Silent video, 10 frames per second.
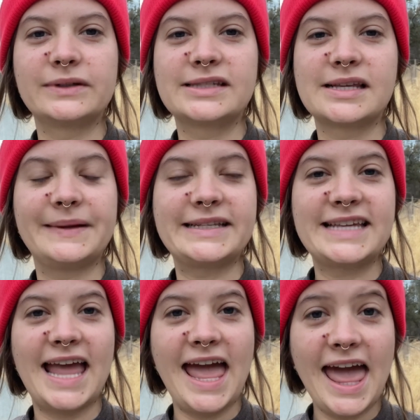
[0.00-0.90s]
was some
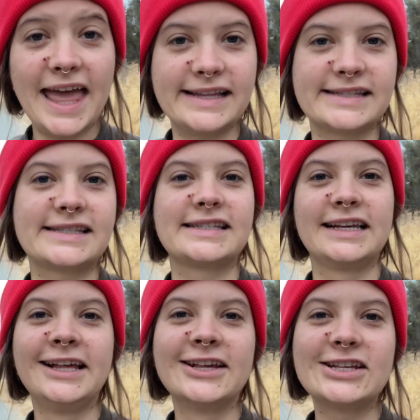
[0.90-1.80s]
intense
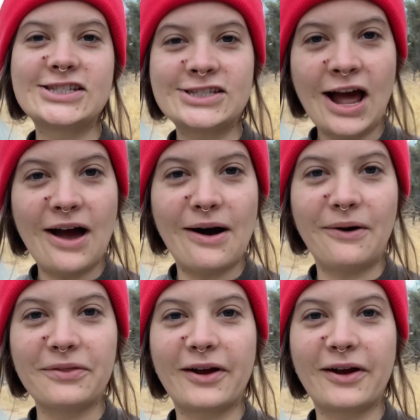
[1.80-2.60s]
snow.